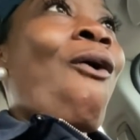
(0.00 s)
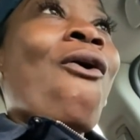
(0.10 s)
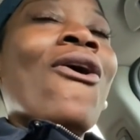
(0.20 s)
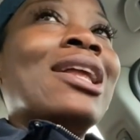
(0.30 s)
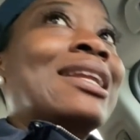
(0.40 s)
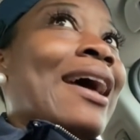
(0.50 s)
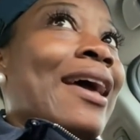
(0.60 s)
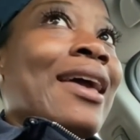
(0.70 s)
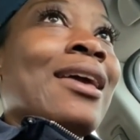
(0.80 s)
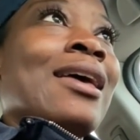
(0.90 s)
all
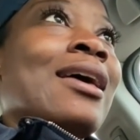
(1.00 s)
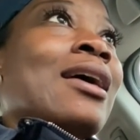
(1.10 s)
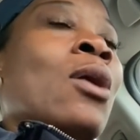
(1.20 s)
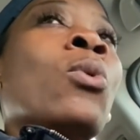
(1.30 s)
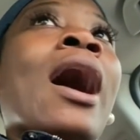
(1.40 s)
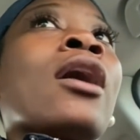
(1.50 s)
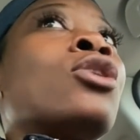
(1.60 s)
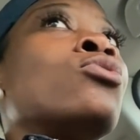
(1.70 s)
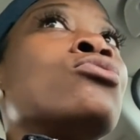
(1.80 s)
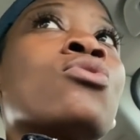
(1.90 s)
day. Well, I
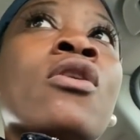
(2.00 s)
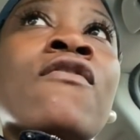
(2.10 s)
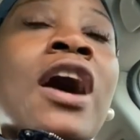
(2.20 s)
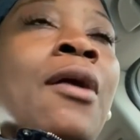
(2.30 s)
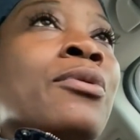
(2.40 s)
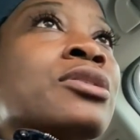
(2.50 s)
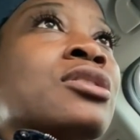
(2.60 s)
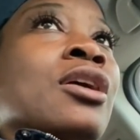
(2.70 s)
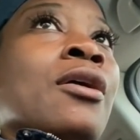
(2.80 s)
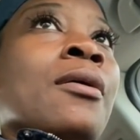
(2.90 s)
could do 12 hours
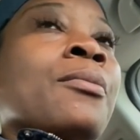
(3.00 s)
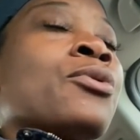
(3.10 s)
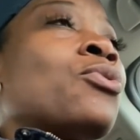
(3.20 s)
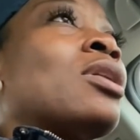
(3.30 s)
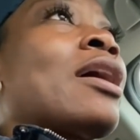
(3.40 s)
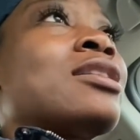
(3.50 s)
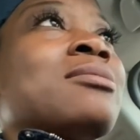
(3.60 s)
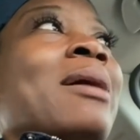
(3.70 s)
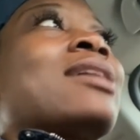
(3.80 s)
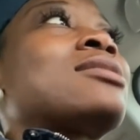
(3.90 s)
there, do clients
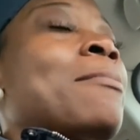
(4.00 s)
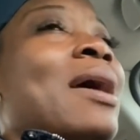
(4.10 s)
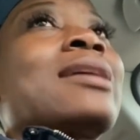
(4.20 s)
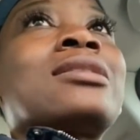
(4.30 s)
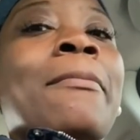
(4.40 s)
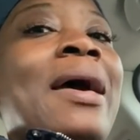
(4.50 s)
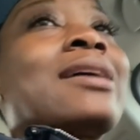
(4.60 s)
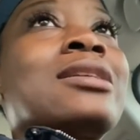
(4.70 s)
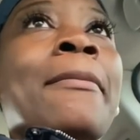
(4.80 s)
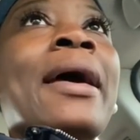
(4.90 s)
back to back to
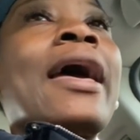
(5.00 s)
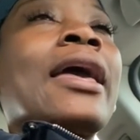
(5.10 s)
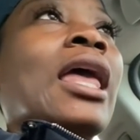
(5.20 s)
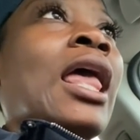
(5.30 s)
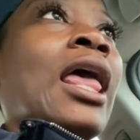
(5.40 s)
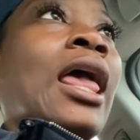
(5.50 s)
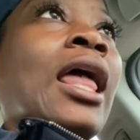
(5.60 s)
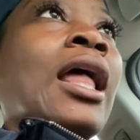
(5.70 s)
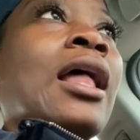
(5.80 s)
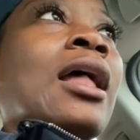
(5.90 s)
back to back,
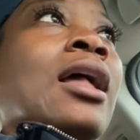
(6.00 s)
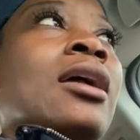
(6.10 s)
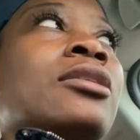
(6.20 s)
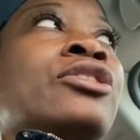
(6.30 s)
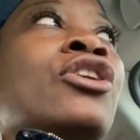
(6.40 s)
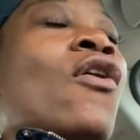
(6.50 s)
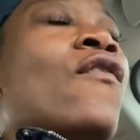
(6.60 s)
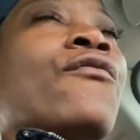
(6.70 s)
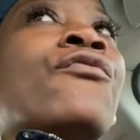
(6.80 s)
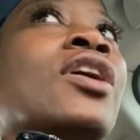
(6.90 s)
and
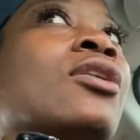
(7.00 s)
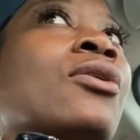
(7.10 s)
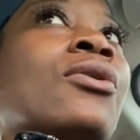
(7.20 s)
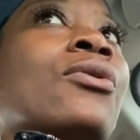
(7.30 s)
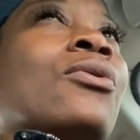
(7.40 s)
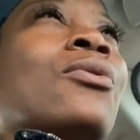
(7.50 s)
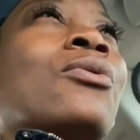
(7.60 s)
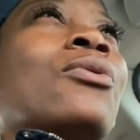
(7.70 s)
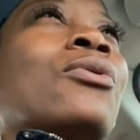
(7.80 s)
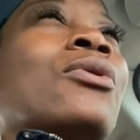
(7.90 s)
don't
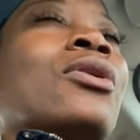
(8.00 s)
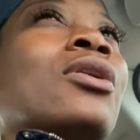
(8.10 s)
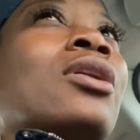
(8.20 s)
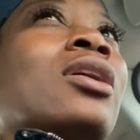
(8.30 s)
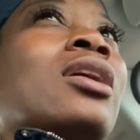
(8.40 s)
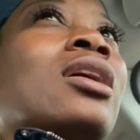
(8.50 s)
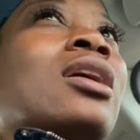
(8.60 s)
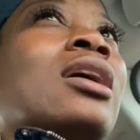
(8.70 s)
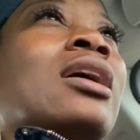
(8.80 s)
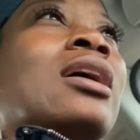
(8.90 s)
feel
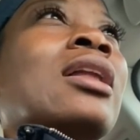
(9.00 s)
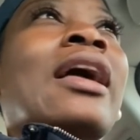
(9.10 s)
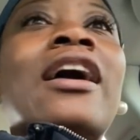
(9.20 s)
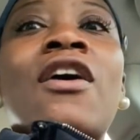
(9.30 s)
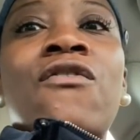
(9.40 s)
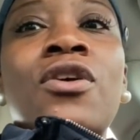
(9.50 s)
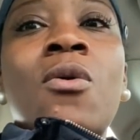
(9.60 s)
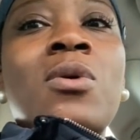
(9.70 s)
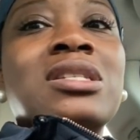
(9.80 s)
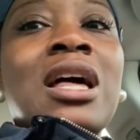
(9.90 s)
like I feel
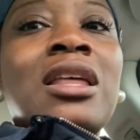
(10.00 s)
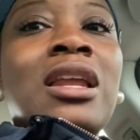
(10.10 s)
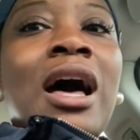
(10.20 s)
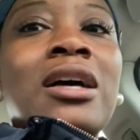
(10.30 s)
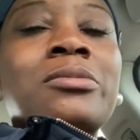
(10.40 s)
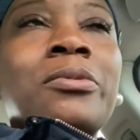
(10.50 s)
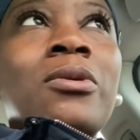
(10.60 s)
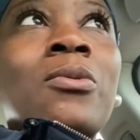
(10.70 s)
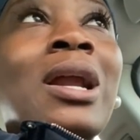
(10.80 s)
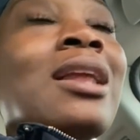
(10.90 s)
once I leave the
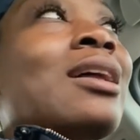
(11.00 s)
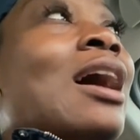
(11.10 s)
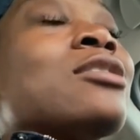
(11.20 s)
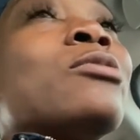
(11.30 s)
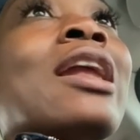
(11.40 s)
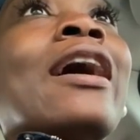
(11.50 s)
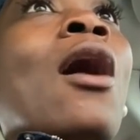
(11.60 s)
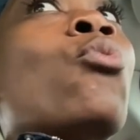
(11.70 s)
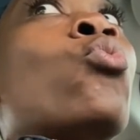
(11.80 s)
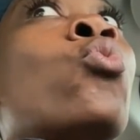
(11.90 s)
hospital. When I leave the hospital, like
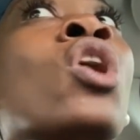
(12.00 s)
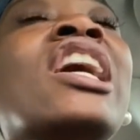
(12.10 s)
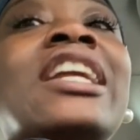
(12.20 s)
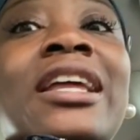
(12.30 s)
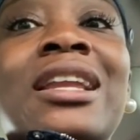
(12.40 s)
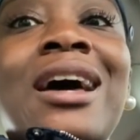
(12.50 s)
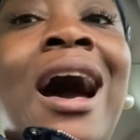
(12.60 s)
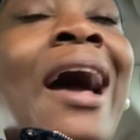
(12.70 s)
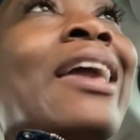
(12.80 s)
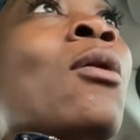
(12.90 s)
I'm running.
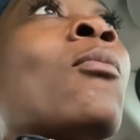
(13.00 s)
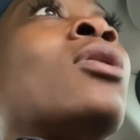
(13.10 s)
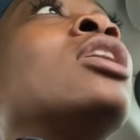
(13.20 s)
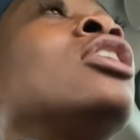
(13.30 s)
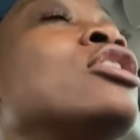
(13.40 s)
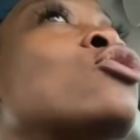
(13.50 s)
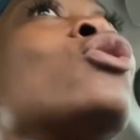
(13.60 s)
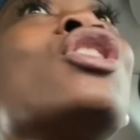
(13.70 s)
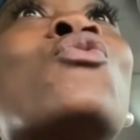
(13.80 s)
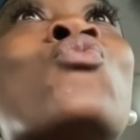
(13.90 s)
I am
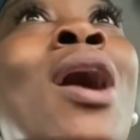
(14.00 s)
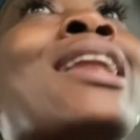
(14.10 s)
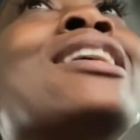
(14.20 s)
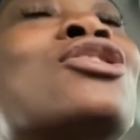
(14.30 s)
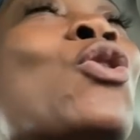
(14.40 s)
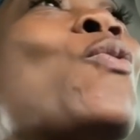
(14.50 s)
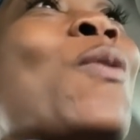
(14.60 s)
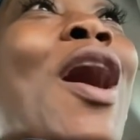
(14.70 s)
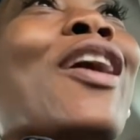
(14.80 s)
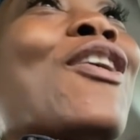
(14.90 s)
literally running to
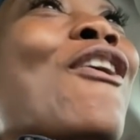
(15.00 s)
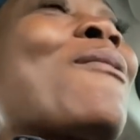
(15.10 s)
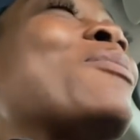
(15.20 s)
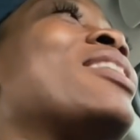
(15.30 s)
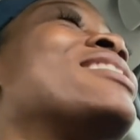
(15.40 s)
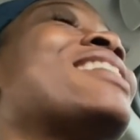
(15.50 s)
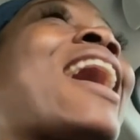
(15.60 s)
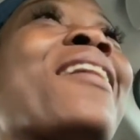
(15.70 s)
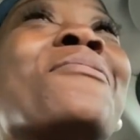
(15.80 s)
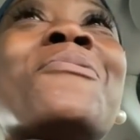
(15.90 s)
my car because
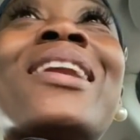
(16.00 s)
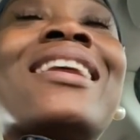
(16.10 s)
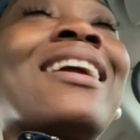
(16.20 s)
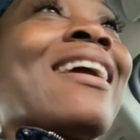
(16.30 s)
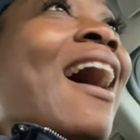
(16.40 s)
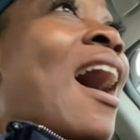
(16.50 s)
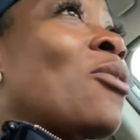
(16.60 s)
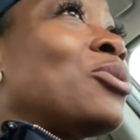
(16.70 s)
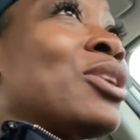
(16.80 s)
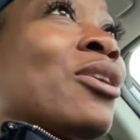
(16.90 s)
I be ready to get
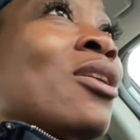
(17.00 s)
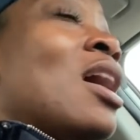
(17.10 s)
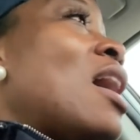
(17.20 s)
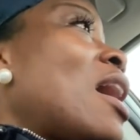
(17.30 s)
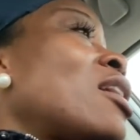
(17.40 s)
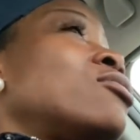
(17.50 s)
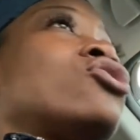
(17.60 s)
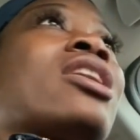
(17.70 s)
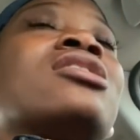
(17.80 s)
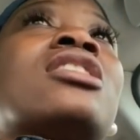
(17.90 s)
out there. I don't
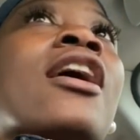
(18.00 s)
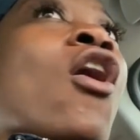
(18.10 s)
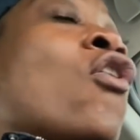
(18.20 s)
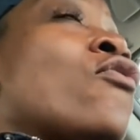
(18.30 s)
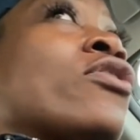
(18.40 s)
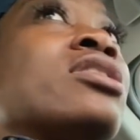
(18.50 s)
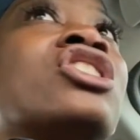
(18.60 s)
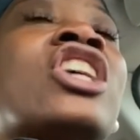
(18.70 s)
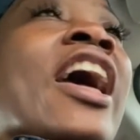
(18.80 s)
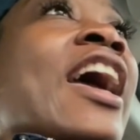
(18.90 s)
try to stay over,
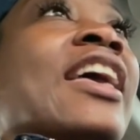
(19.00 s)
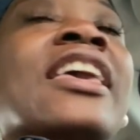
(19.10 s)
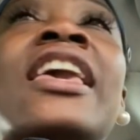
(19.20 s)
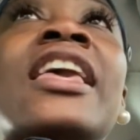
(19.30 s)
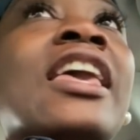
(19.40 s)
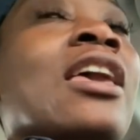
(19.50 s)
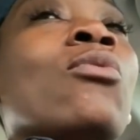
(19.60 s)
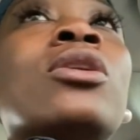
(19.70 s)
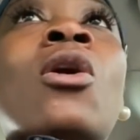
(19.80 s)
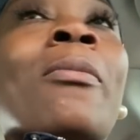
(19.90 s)
chat, kiki
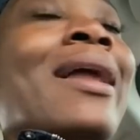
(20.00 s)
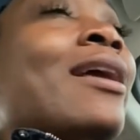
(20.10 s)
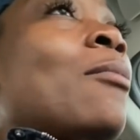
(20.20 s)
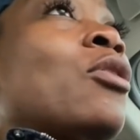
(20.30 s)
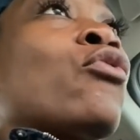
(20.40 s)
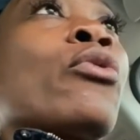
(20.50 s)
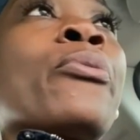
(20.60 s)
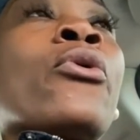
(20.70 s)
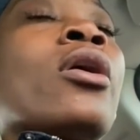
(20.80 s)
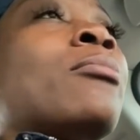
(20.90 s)
with nobody. I'm giving a
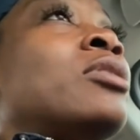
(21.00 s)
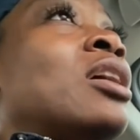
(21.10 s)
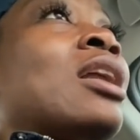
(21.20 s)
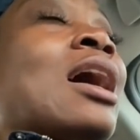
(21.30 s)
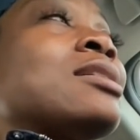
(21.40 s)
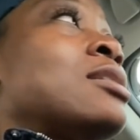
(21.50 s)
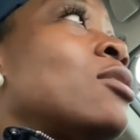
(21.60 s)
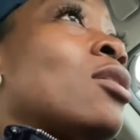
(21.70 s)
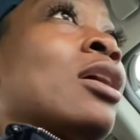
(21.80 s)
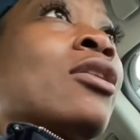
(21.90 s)
report. I'm done. I'll see
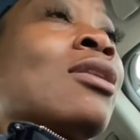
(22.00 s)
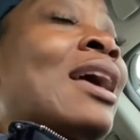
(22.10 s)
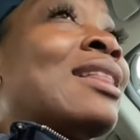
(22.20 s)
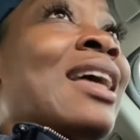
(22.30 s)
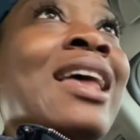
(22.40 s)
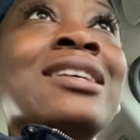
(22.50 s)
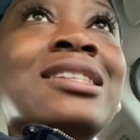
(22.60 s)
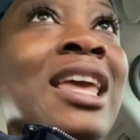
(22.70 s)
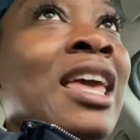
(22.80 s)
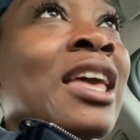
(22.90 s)
y'all later. Like that is
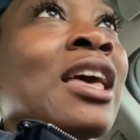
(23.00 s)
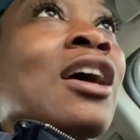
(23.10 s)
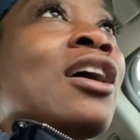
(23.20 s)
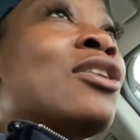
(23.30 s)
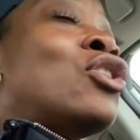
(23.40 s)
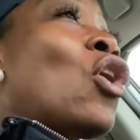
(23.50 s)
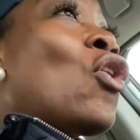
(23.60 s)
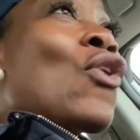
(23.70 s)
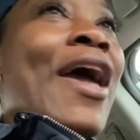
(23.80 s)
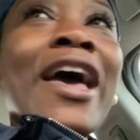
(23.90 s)
it.
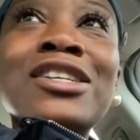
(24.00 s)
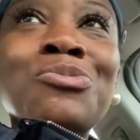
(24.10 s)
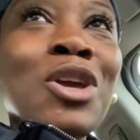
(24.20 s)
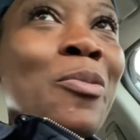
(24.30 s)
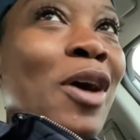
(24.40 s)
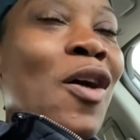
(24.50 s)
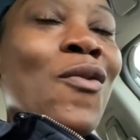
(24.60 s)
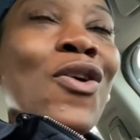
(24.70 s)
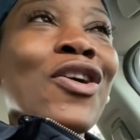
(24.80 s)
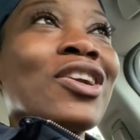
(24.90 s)
Don't ask me about
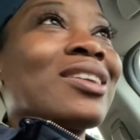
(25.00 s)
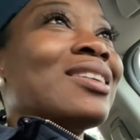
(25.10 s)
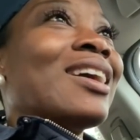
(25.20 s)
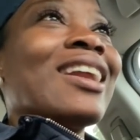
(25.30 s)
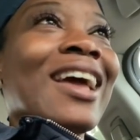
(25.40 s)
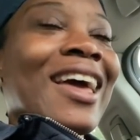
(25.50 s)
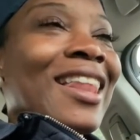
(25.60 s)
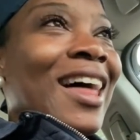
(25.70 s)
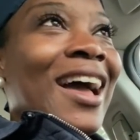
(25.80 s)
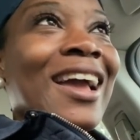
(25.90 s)
work. None of that.
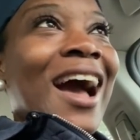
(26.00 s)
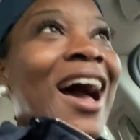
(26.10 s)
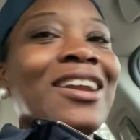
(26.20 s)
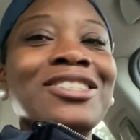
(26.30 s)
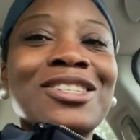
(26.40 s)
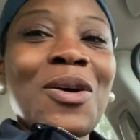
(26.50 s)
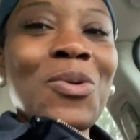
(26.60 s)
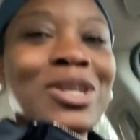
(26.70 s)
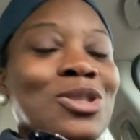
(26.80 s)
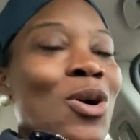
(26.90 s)
Like I just don't
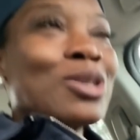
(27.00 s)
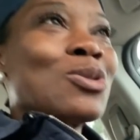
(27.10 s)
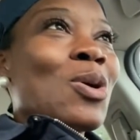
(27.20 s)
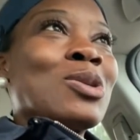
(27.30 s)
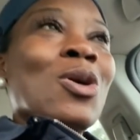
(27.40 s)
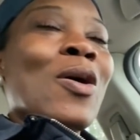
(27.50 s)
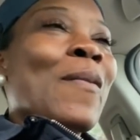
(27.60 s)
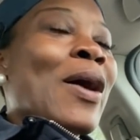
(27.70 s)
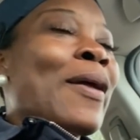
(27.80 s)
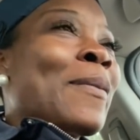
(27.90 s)
want to talk to, talk
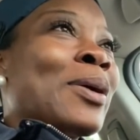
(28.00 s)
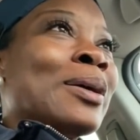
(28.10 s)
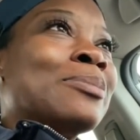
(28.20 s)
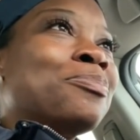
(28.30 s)
about it. But